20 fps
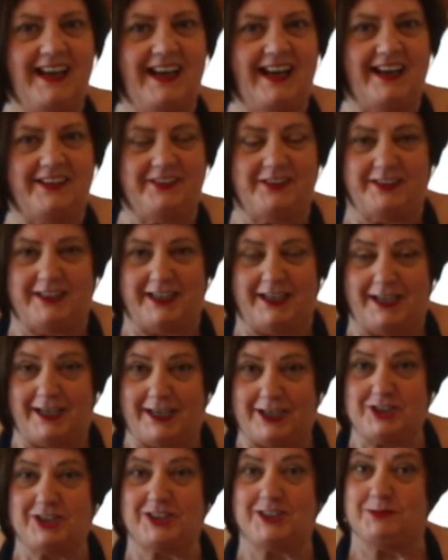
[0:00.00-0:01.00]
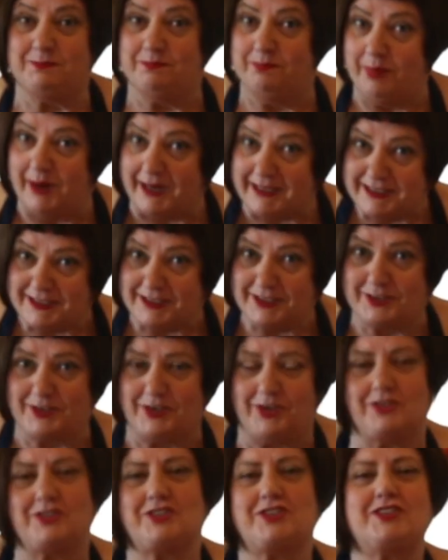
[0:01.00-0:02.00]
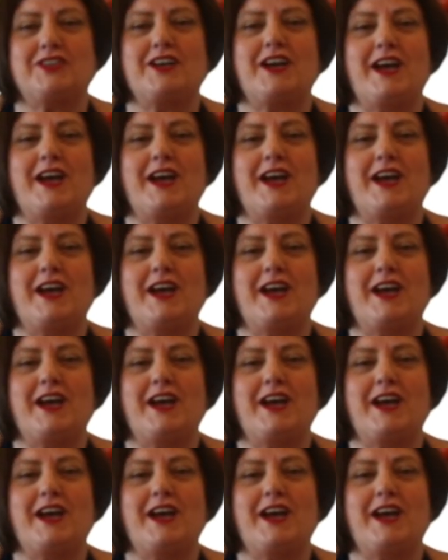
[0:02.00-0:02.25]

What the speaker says: and the delicious butterscotch